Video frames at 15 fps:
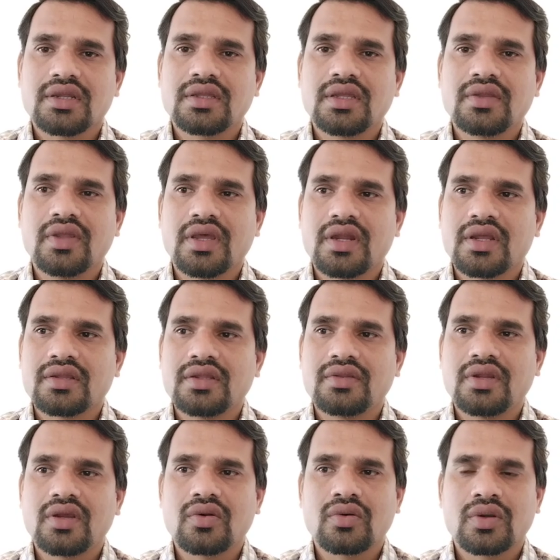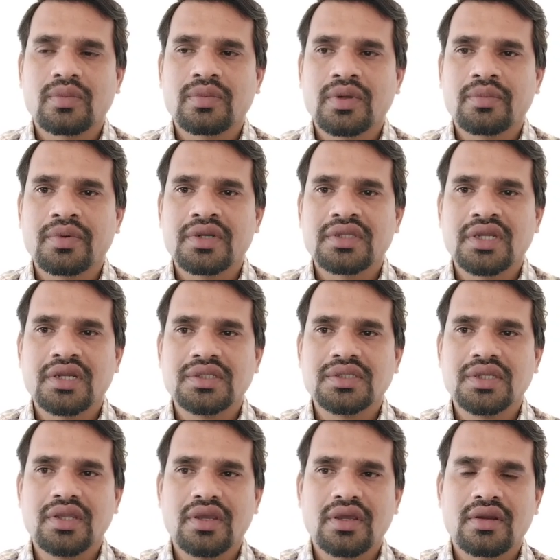are the three quantum numbers, that is
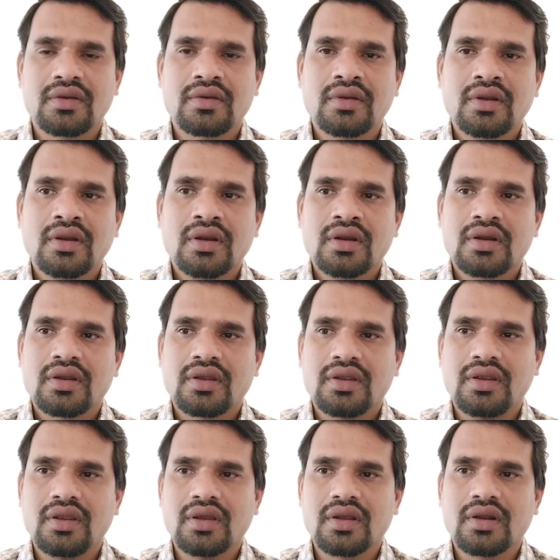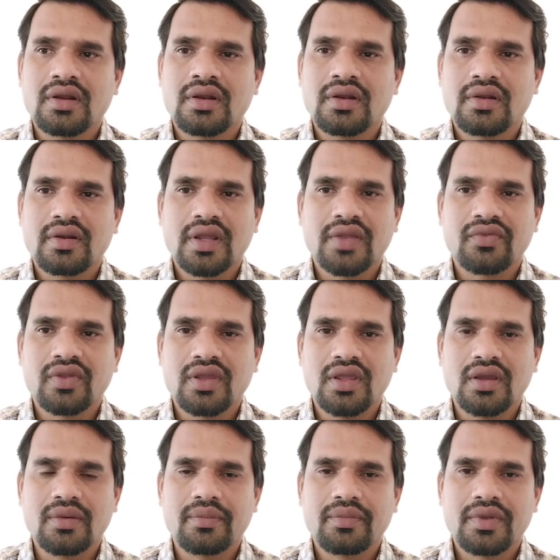n, l, and
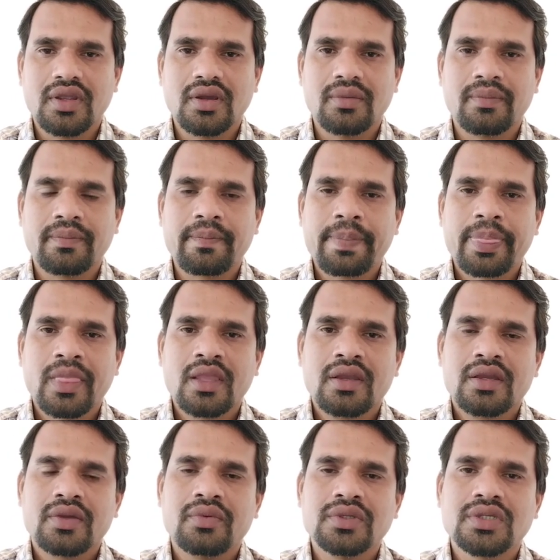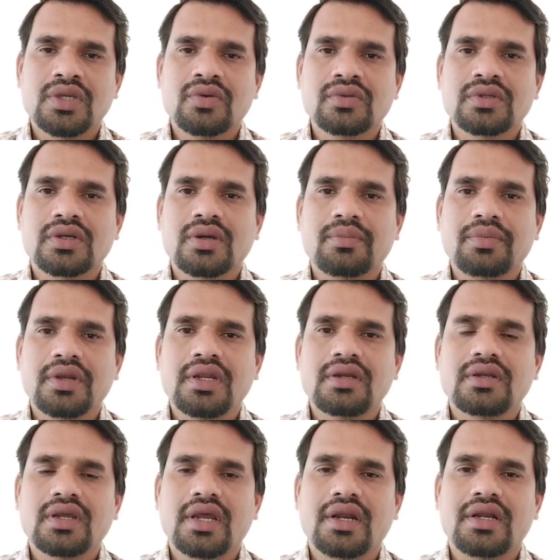the m, which gives the
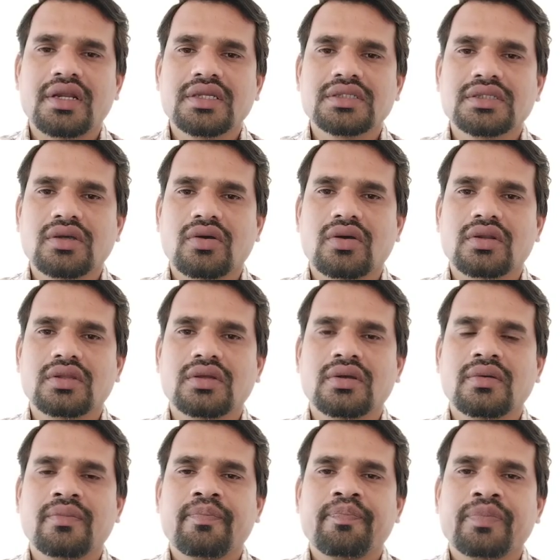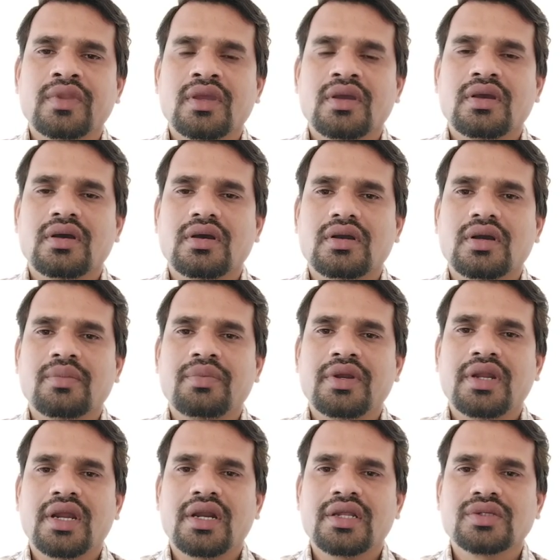complete address, or the
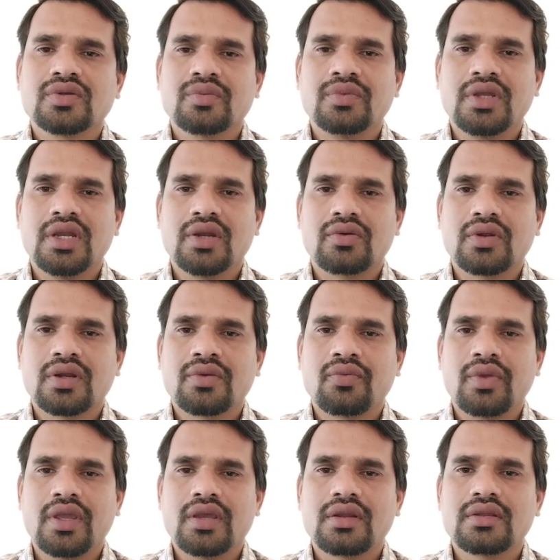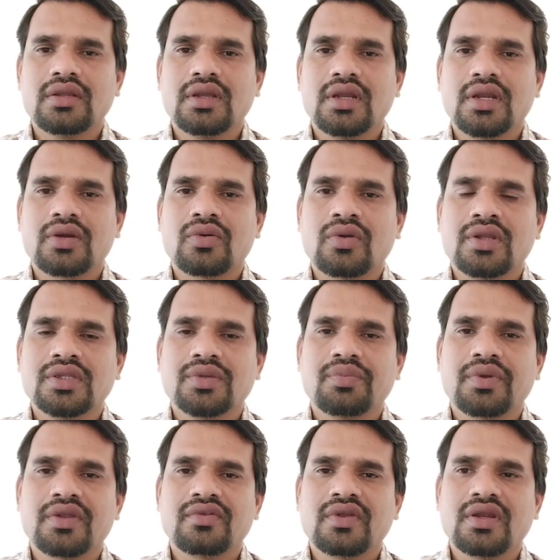complete address of the electron where the electron is
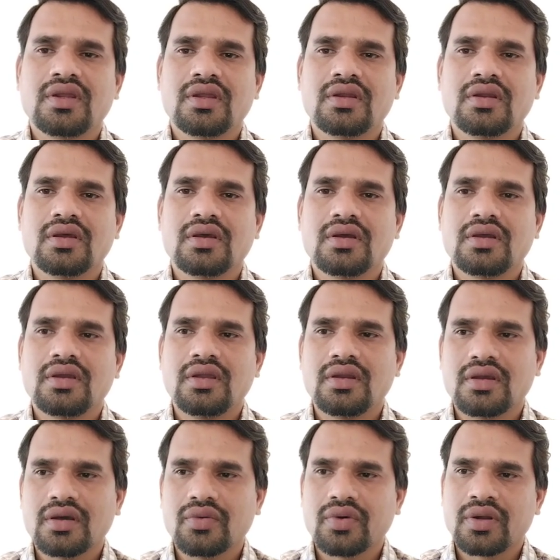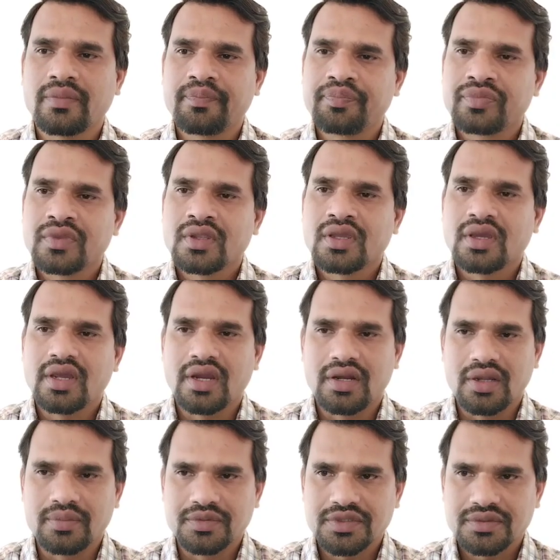present in our
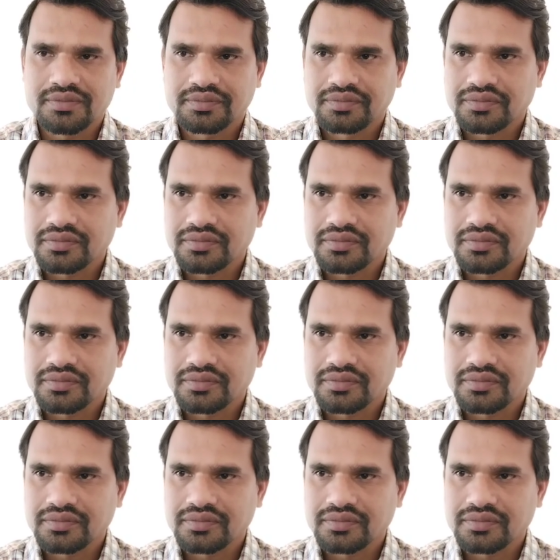atoms.